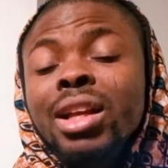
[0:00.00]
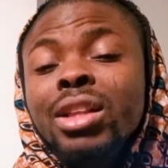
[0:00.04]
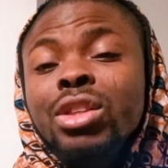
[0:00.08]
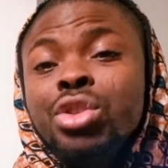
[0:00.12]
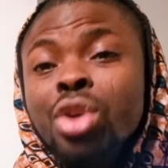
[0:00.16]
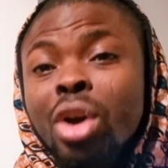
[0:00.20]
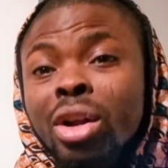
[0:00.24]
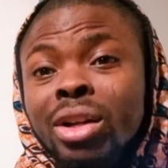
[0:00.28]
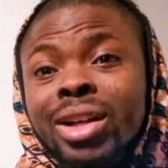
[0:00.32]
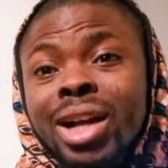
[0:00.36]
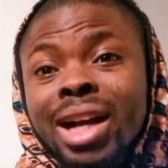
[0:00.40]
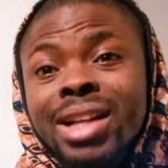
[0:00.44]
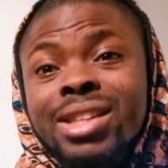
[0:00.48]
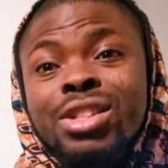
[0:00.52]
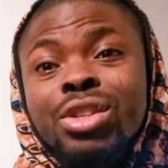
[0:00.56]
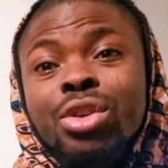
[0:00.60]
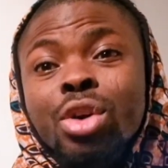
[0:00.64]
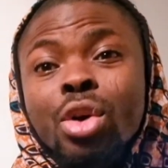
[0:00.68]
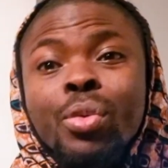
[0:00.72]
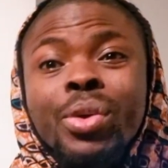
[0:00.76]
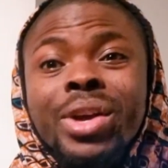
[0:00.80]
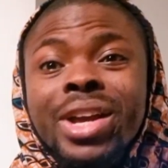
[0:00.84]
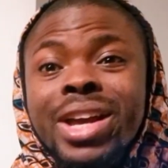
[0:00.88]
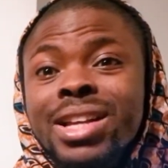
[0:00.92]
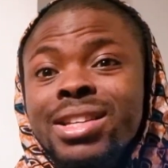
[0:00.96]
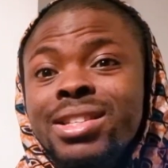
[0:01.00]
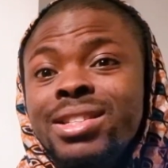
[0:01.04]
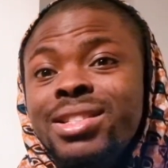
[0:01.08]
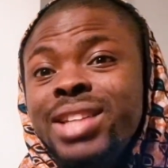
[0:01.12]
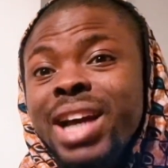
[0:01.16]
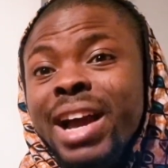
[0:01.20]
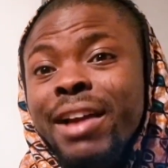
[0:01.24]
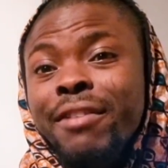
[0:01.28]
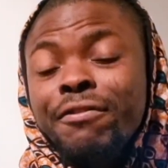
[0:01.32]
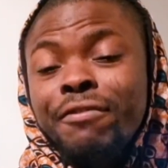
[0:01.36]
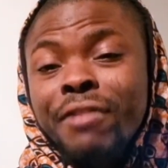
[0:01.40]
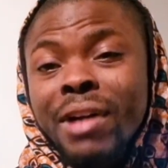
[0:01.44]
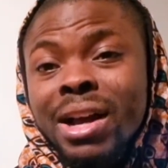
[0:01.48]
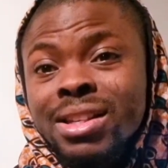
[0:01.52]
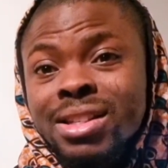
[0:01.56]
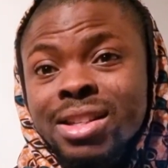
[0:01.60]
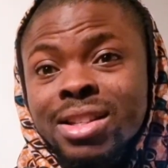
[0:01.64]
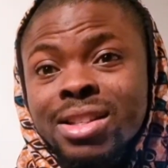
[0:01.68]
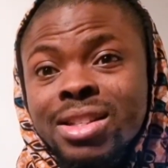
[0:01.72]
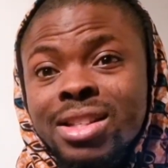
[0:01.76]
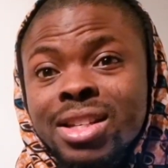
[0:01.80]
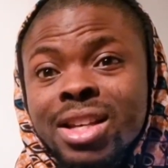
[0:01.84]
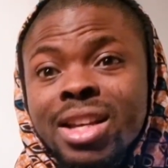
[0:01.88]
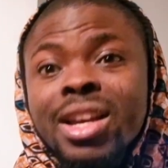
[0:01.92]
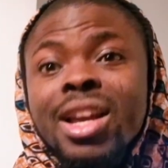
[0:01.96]
The third category is
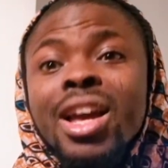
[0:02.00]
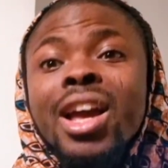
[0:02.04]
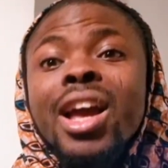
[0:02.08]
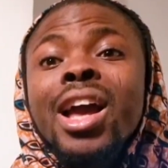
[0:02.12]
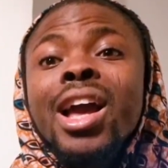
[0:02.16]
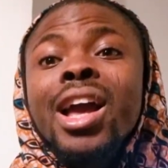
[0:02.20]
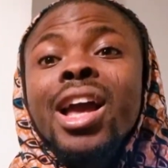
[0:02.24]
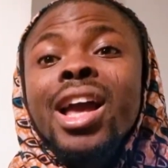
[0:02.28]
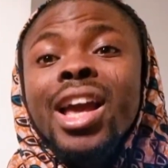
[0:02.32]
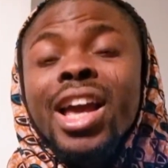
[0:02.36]
diversity,